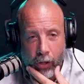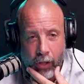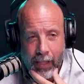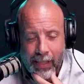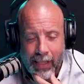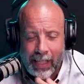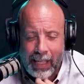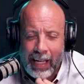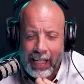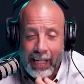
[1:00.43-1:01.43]
authenticity. And a
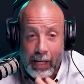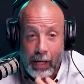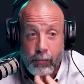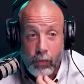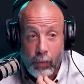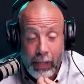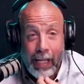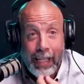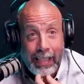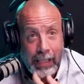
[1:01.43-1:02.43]
lot of that comes from,
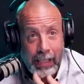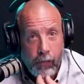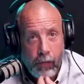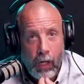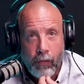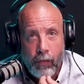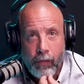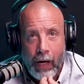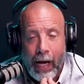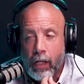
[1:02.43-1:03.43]
again, that self-love. If
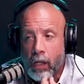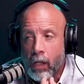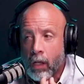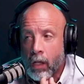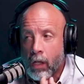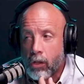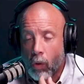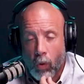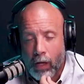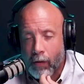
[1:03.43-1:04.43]
I
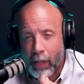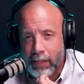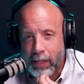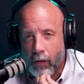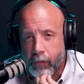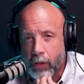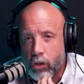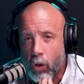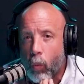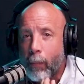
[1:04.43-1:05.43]
don't love myself, there's
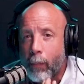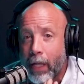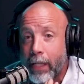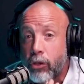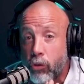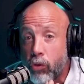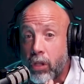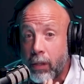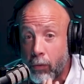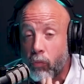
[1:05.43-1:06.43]
no way I'm going to let you
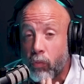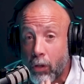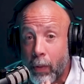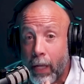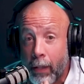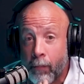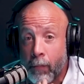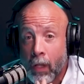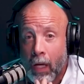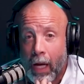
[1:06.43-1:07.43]
see the real me.
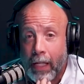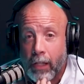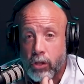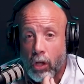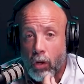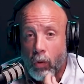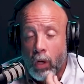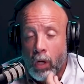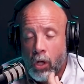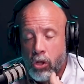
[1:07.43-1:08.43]
And so
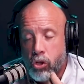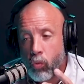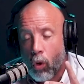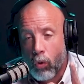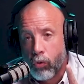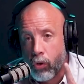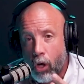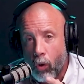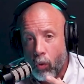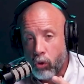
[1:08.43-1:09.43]
you won't
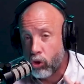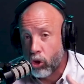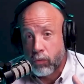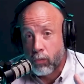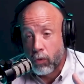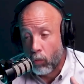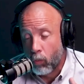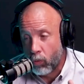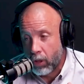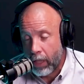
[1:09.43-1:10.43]
know. You just,
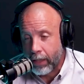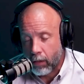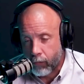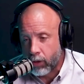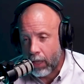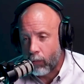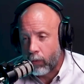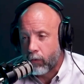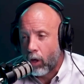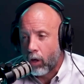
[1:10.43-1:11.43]
today's the first time we've